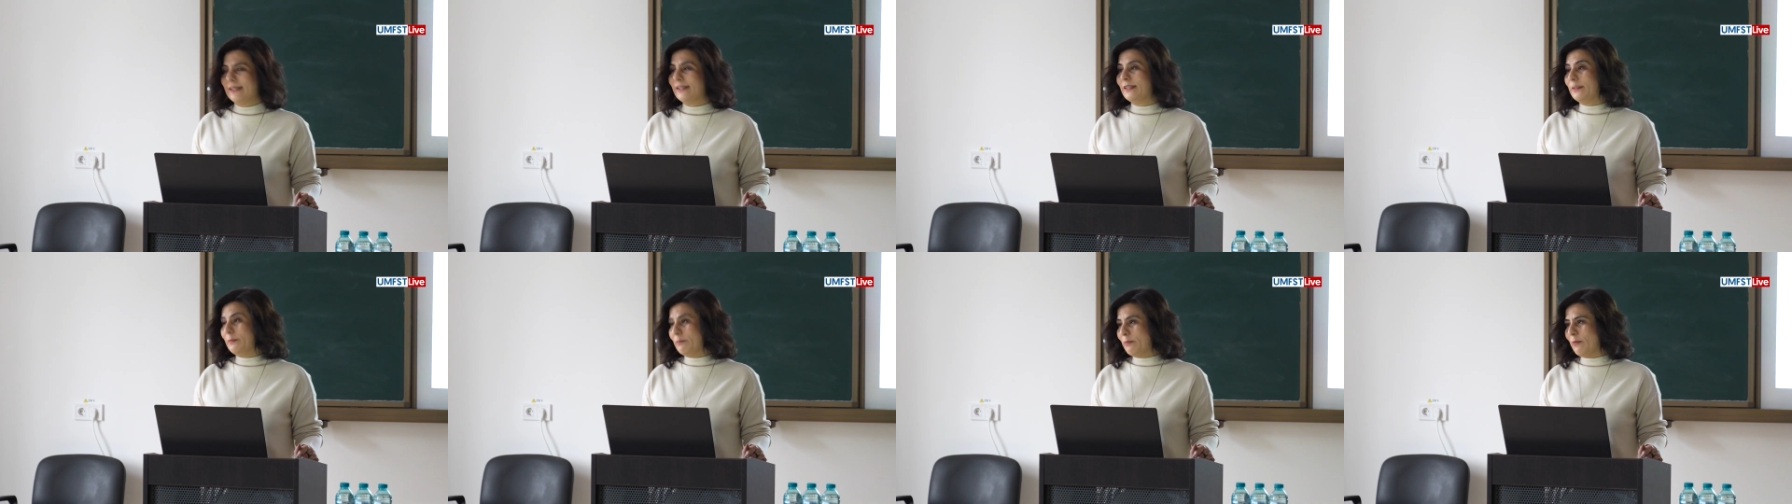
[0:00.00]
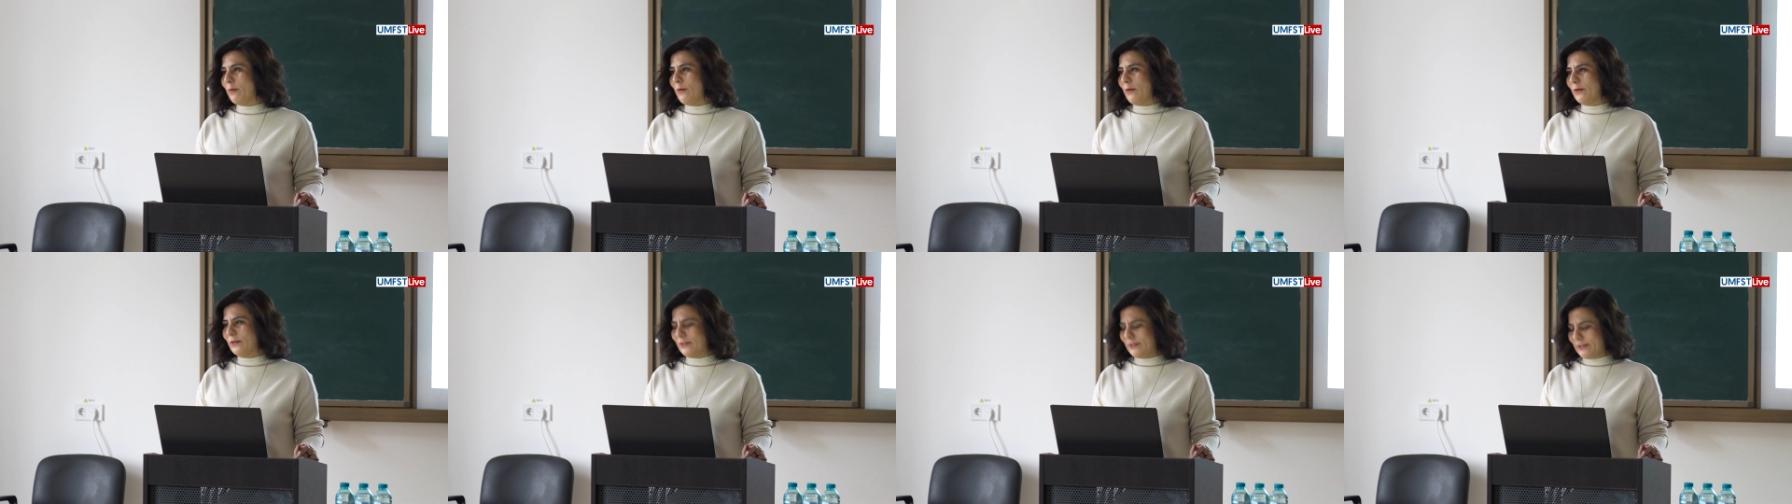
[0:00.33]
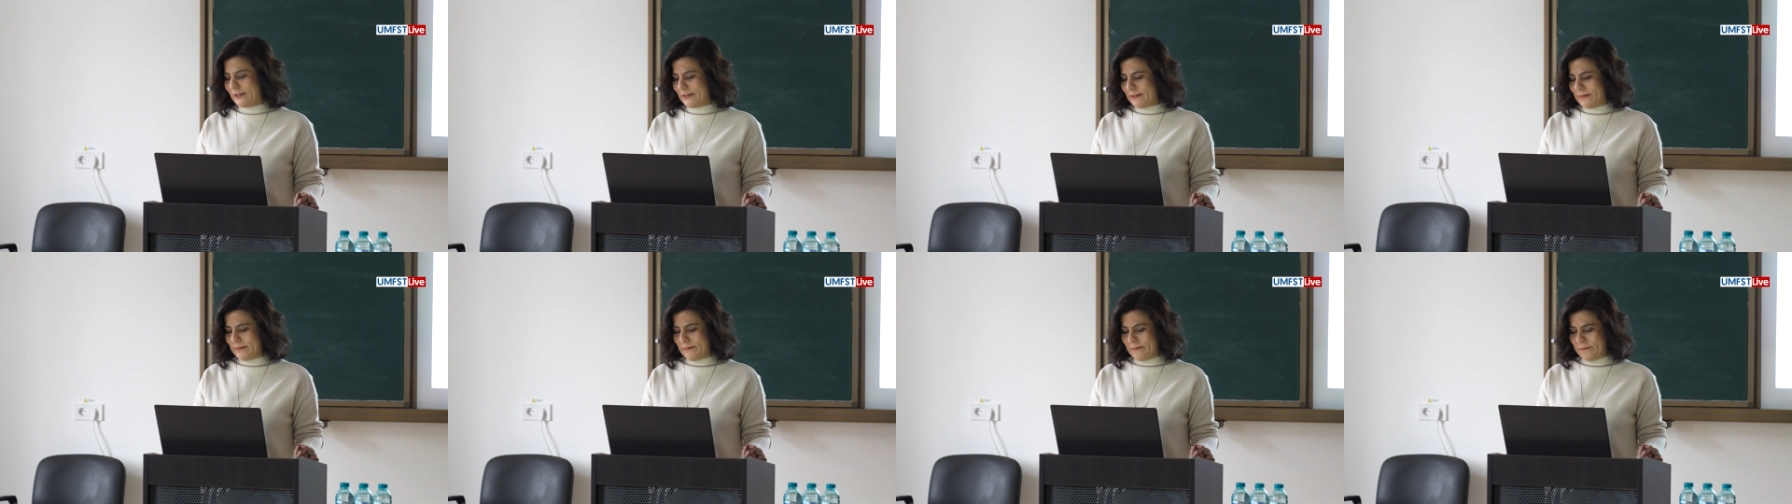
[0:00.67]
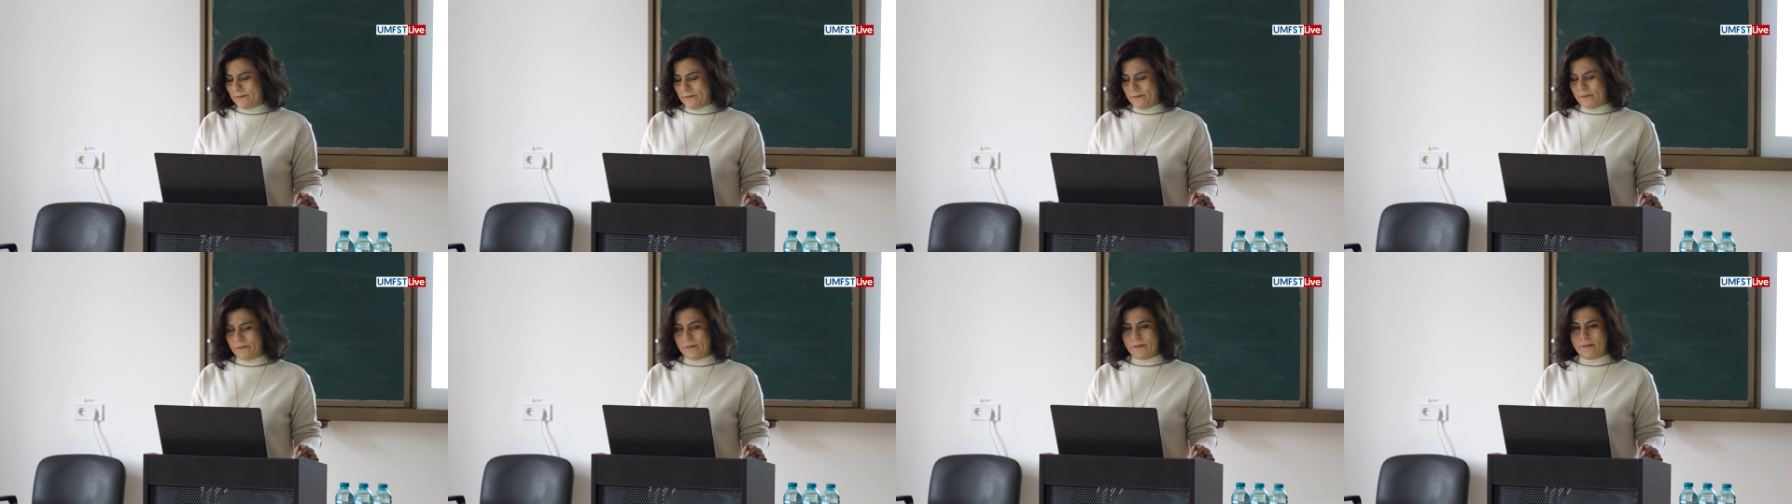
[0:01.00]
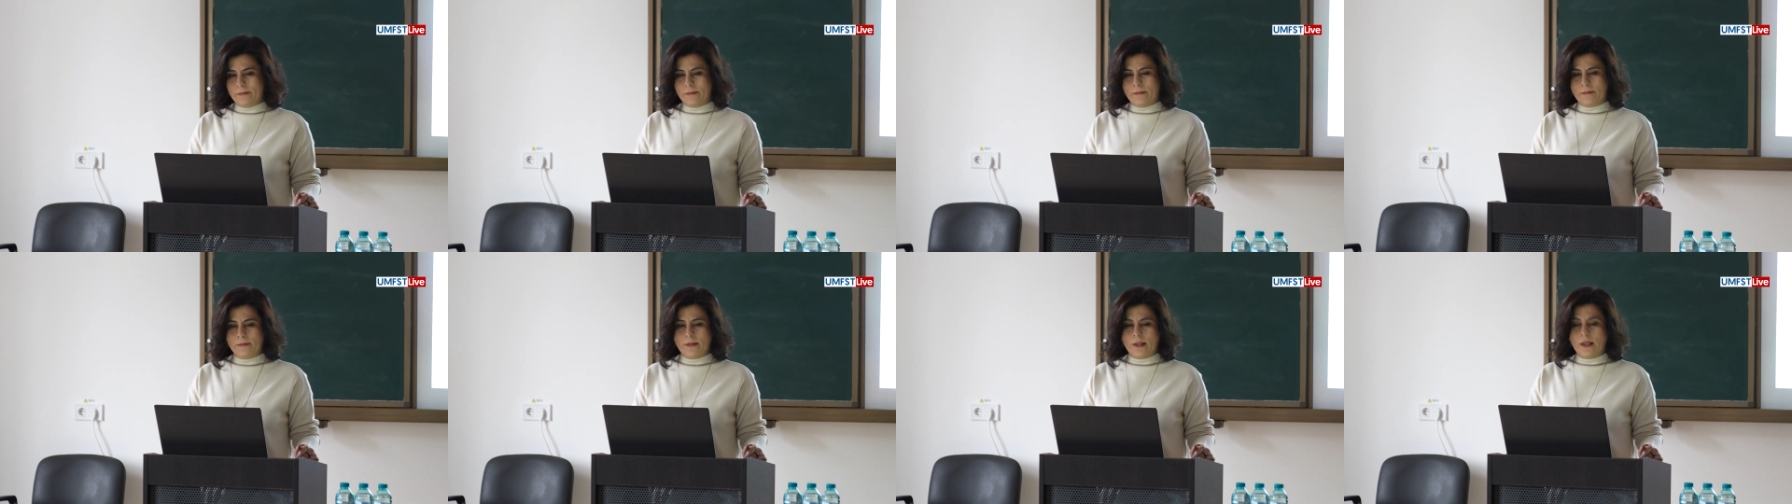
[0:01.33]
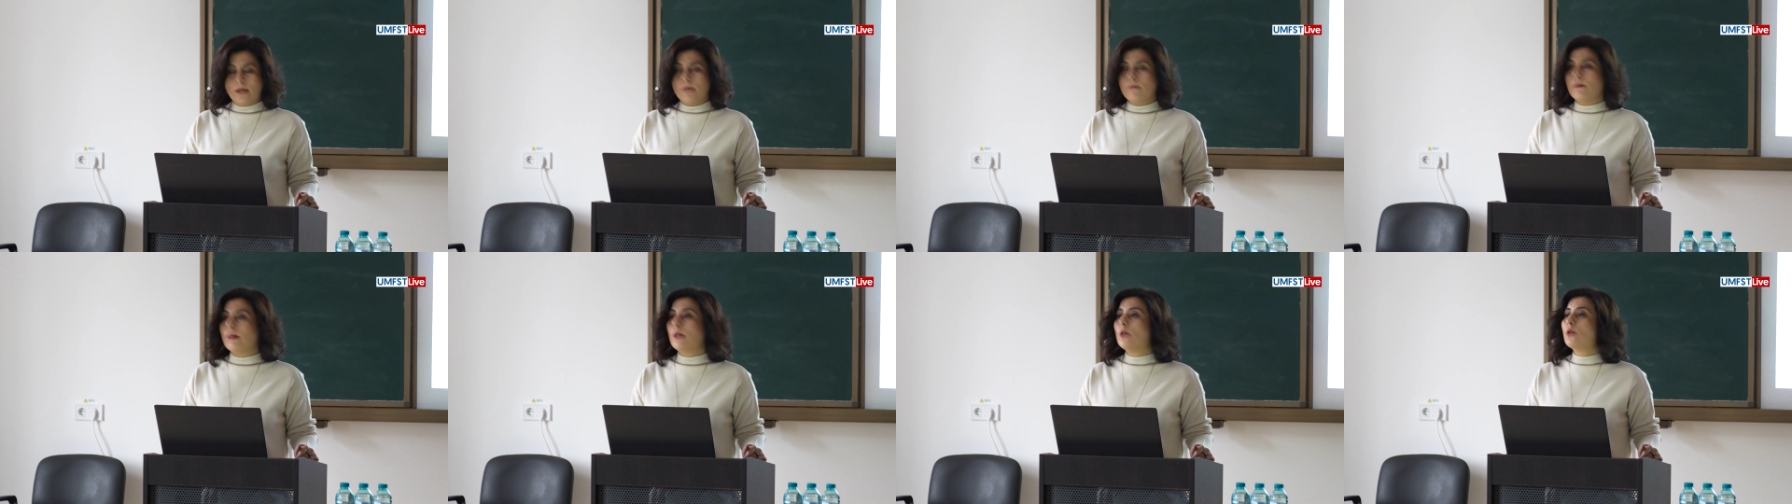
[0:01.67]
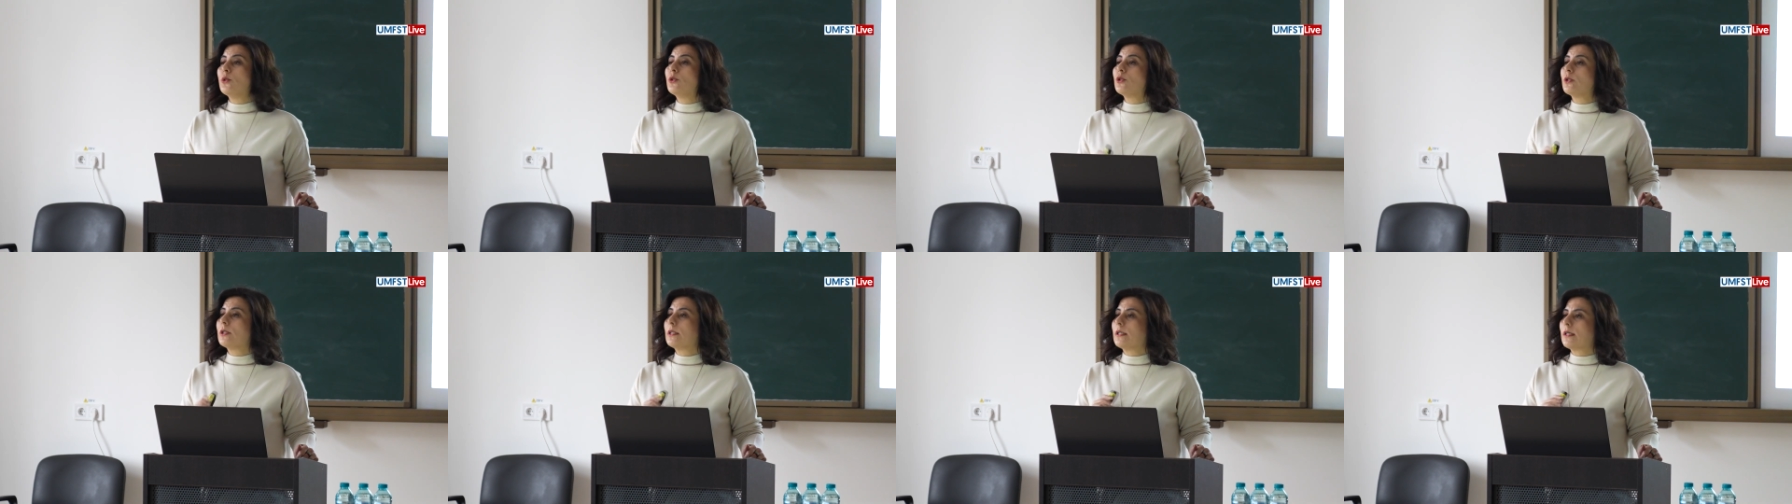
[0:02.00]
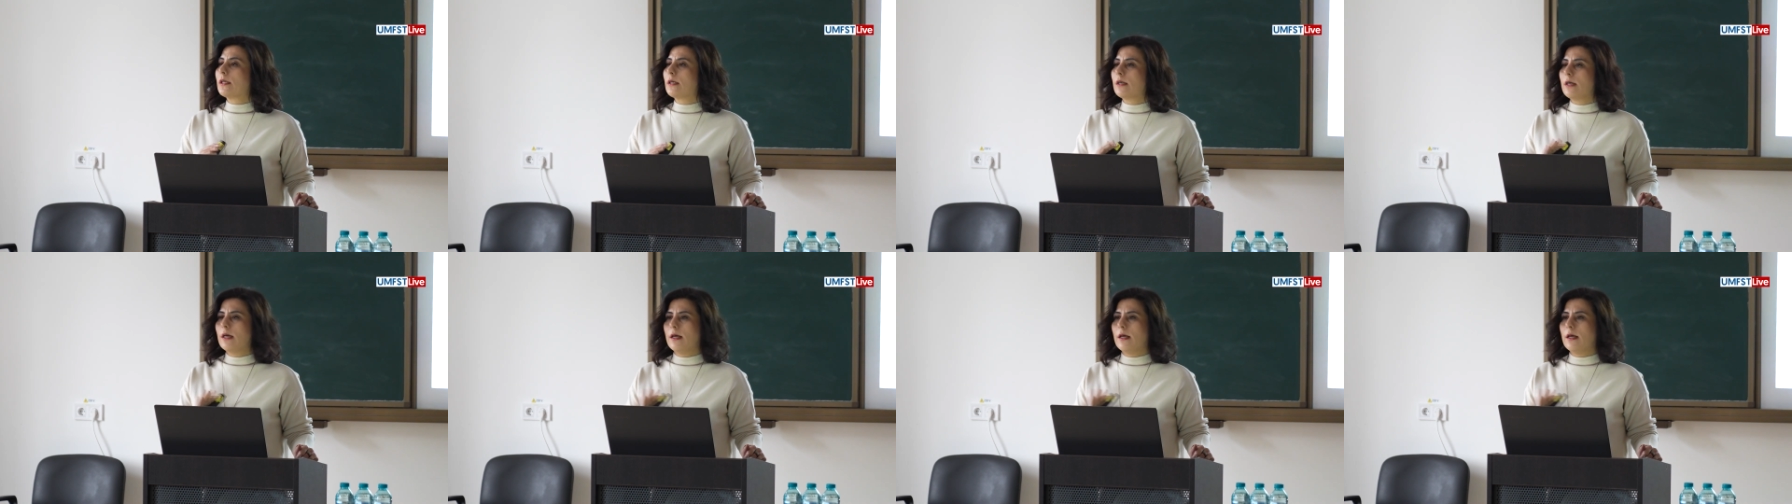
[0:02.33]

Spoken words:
reports. We usually